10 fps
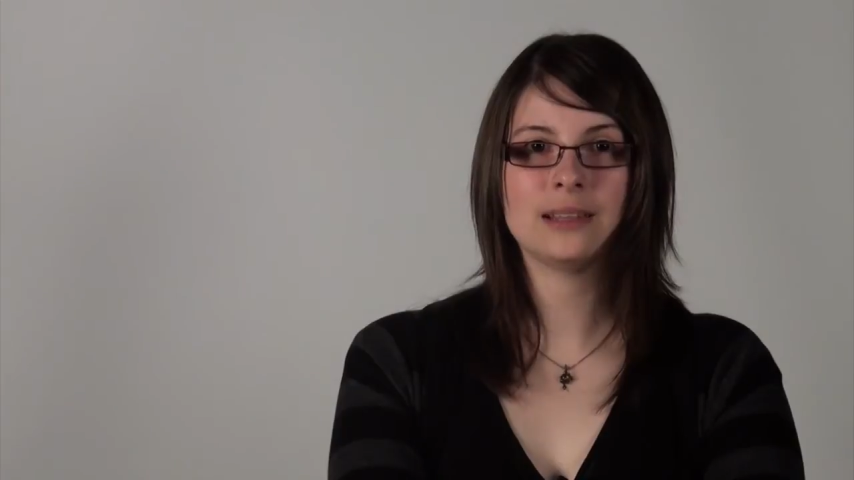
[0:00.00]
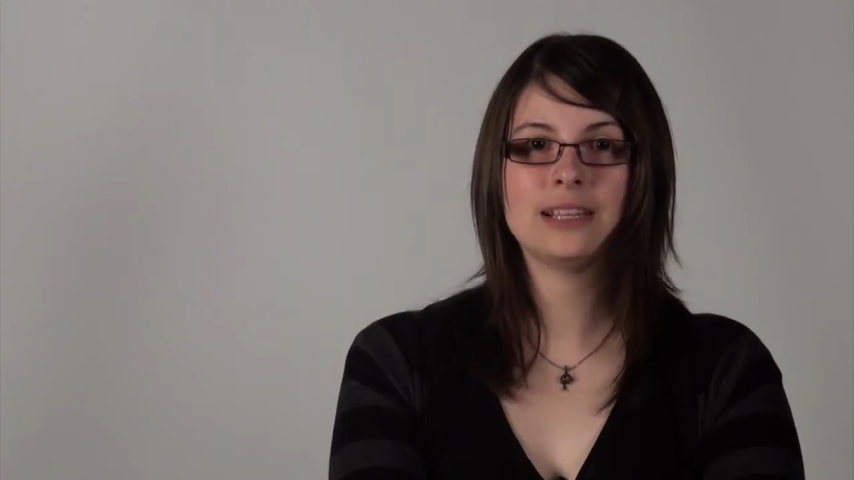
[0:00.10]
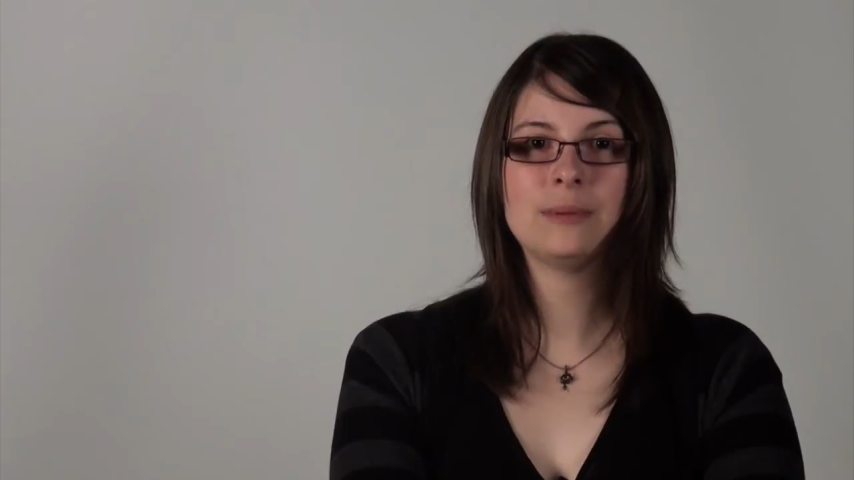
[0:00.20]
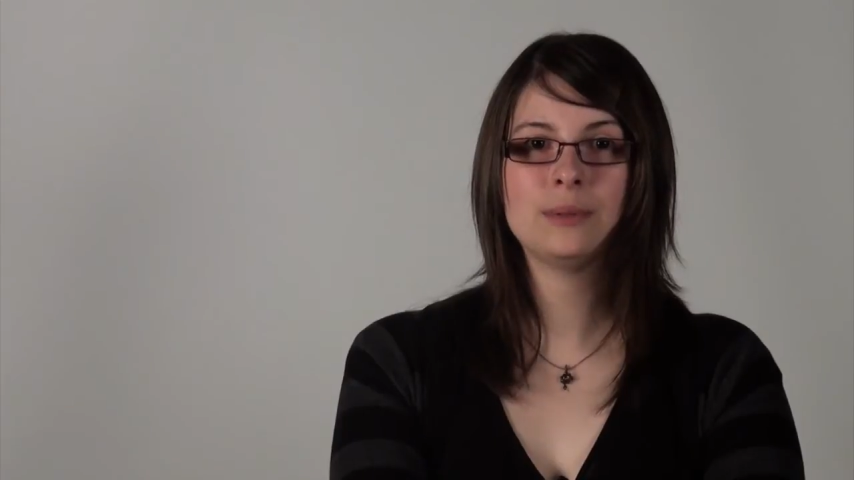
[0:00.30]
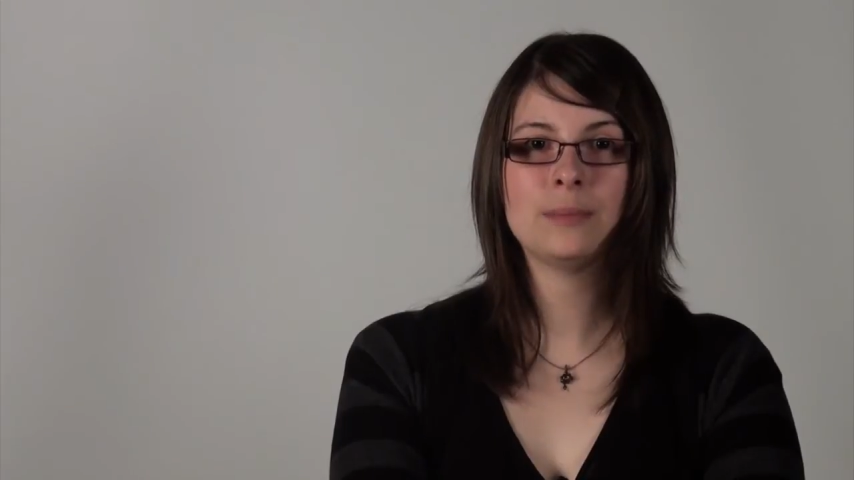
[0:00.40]

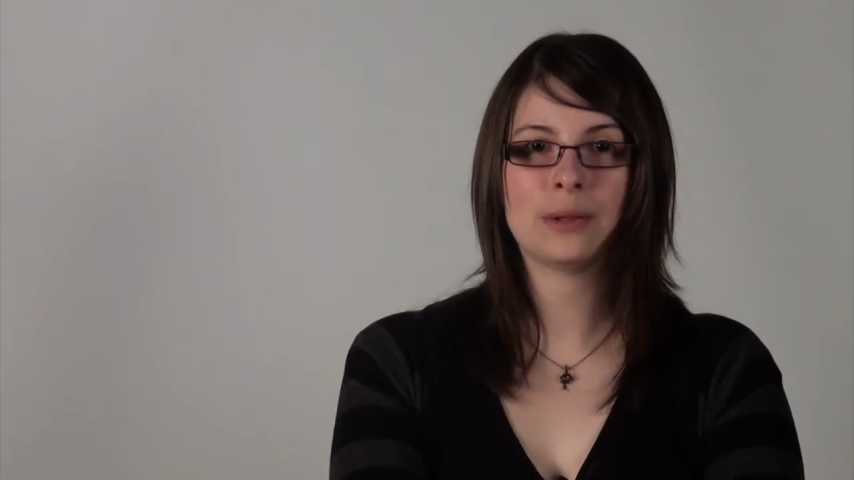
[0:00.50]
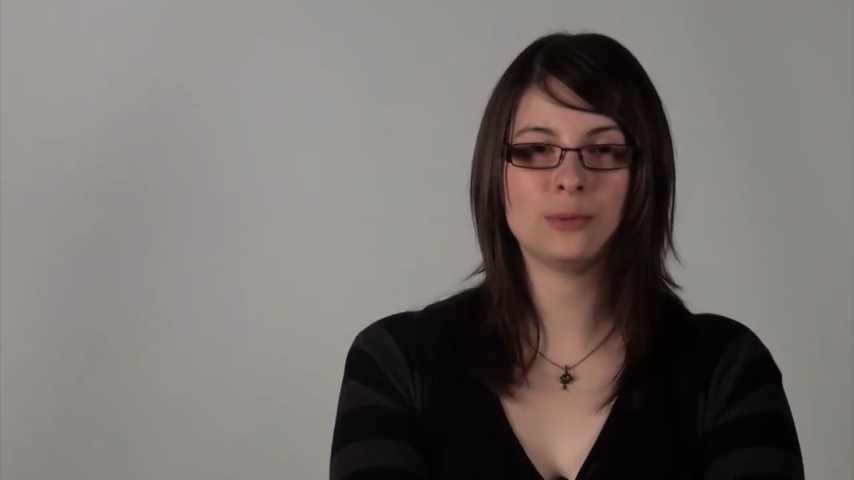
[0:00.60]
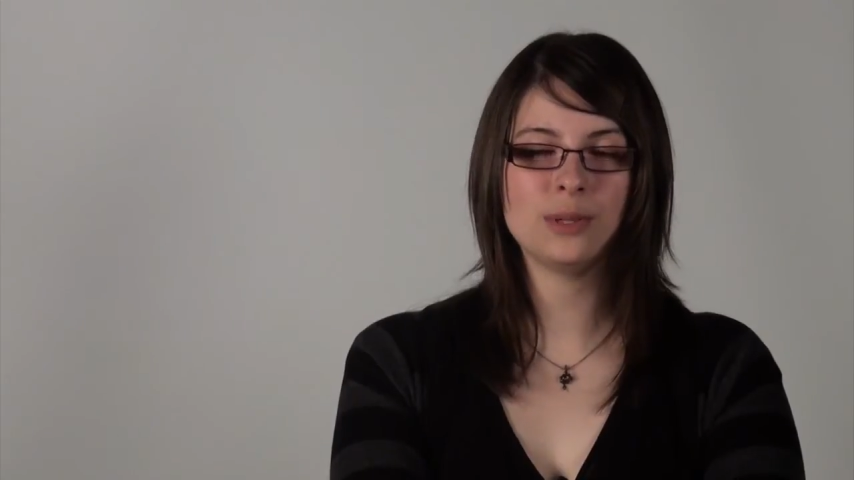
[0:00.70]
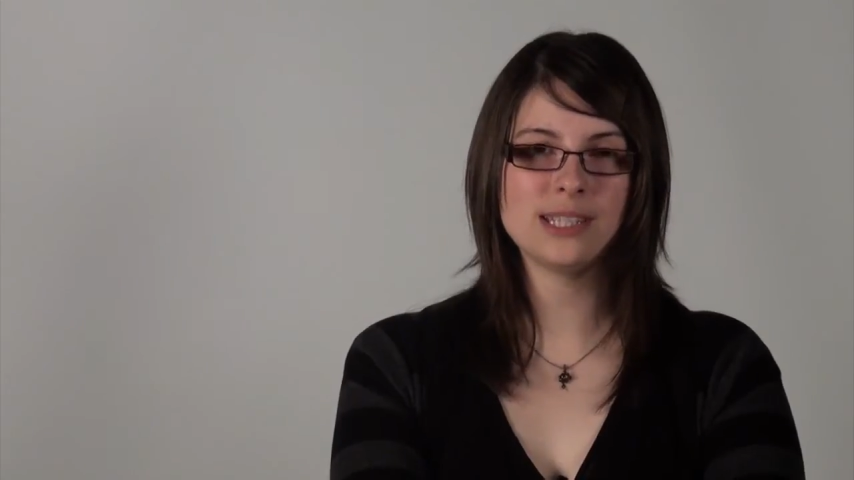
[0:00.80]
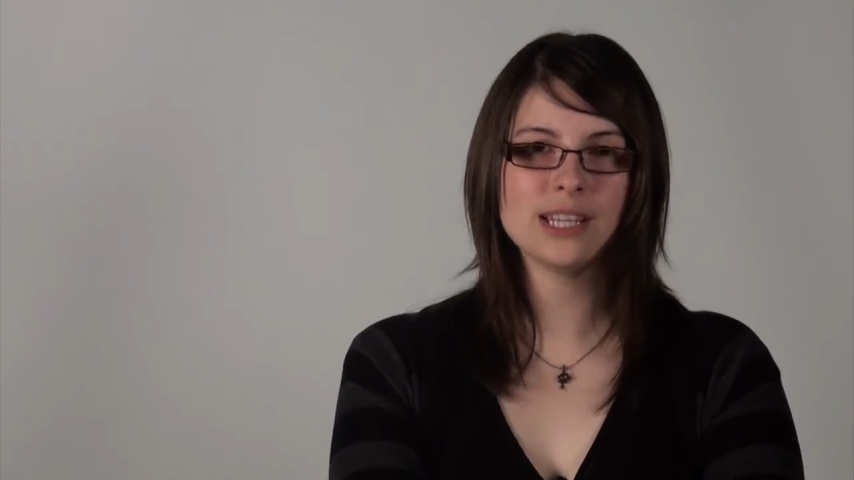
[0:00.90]
and keep them
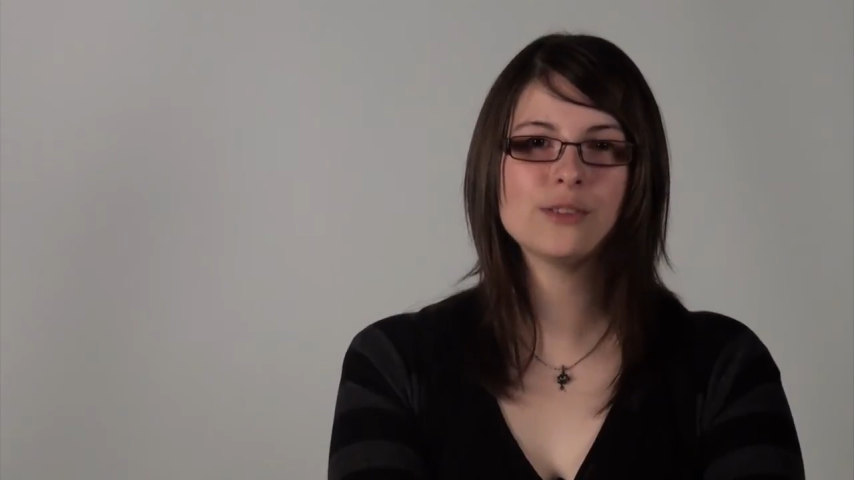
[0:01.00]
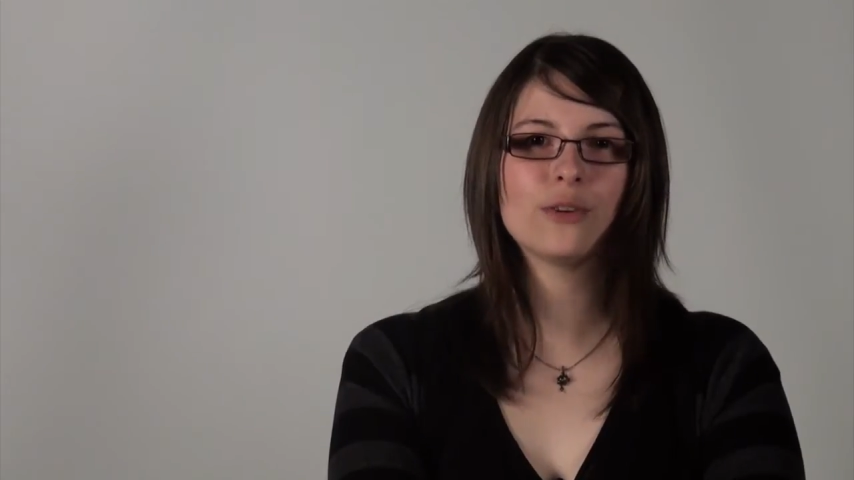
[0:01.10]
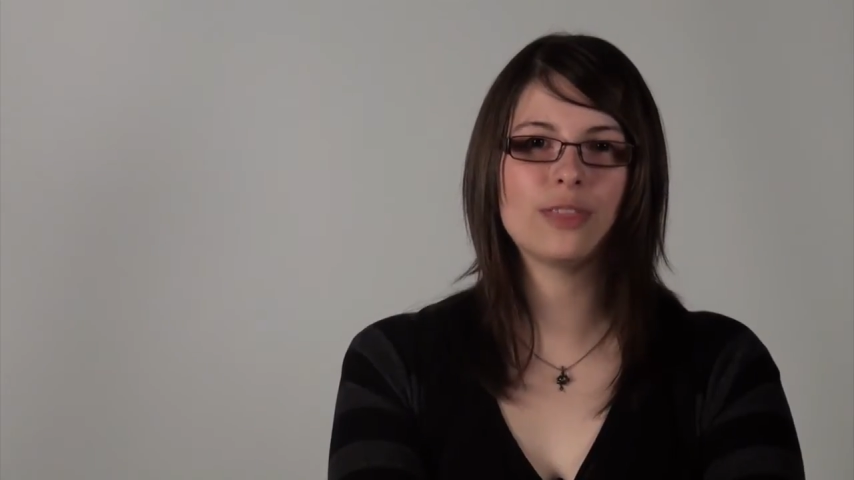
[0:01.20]
at recess